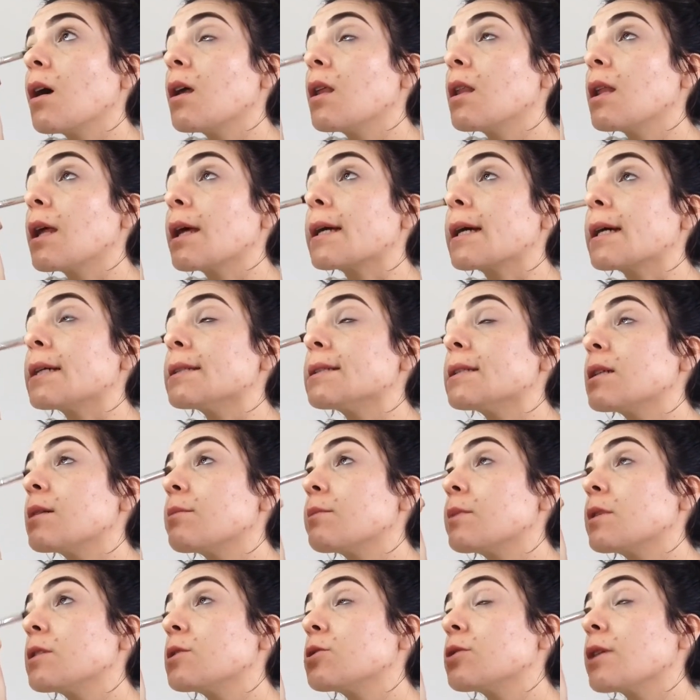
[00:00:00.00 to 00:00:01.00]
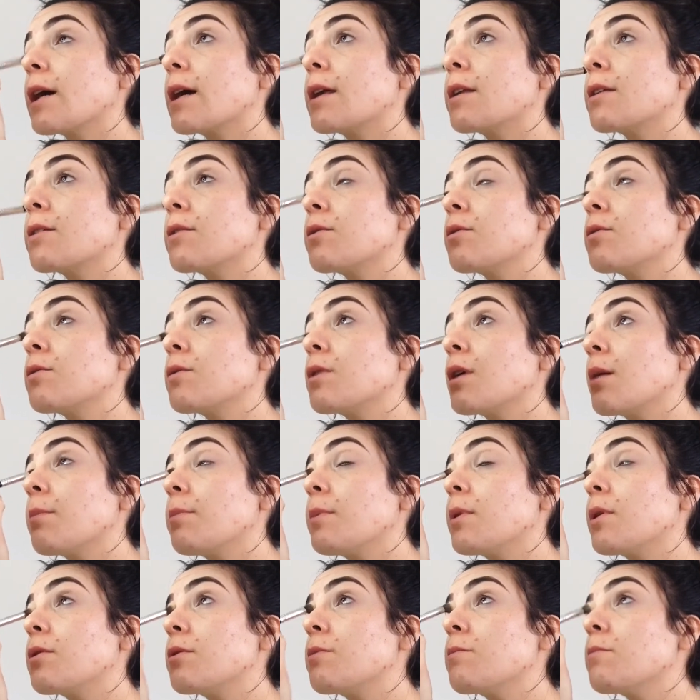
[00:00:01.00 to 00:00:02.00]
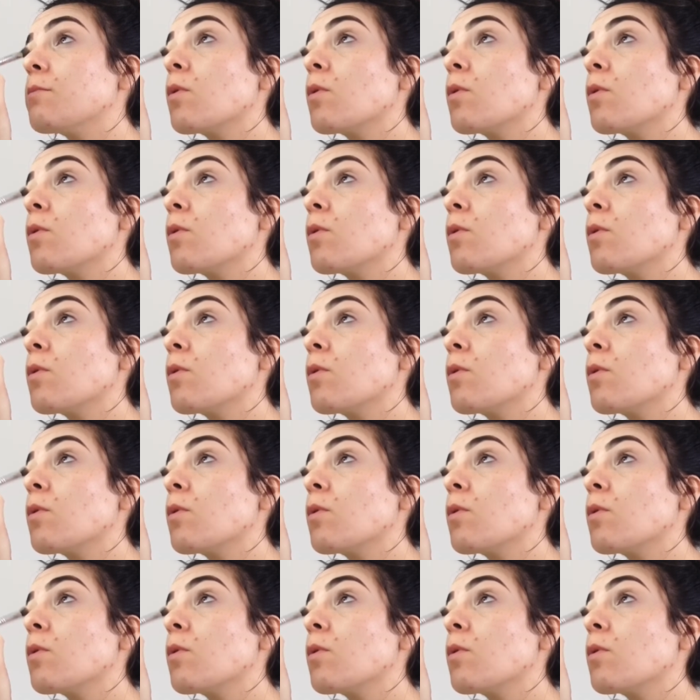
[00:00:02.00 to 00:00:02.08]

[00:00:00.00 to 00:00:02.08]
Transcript: like I said, I'm going to try to upload